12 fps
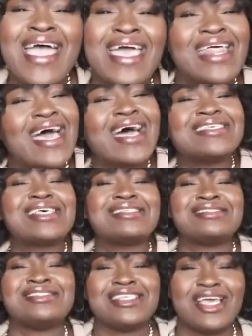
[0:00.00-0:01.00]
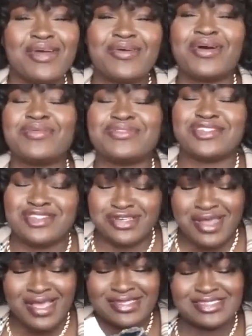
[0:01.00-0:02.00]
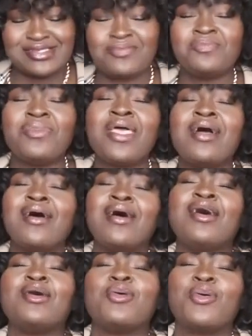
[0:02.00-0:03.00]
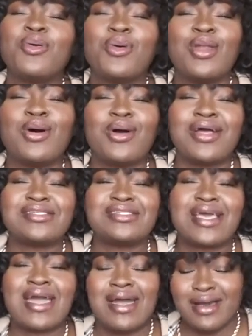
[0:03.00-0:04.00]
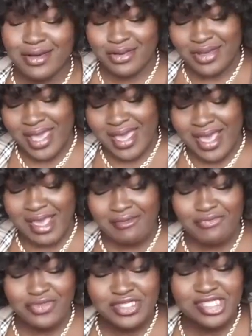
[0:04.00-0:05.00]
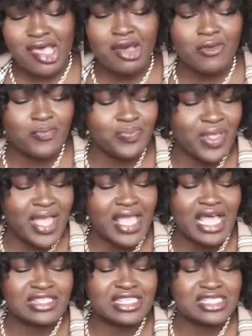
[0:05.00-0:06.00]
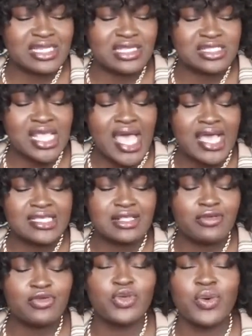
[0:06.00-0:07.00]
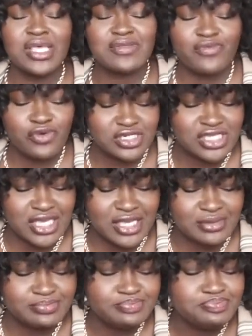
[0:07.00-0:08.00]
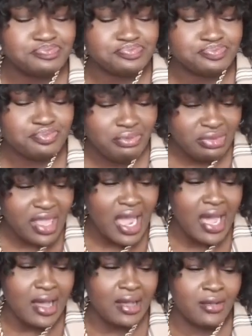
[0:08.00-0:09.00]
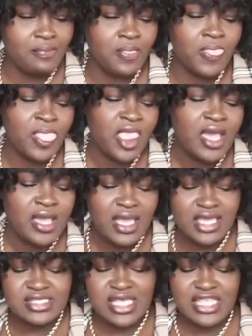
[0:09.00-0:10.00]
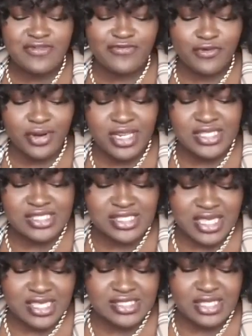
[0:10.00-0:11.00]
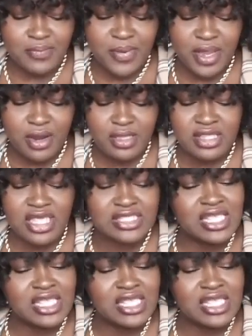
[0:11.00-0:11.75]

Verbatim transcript: It has a zero stretch. Ooh, Lord, child. Okay, so I got this in a size U S fourteen. Um, It says forty-six apparently.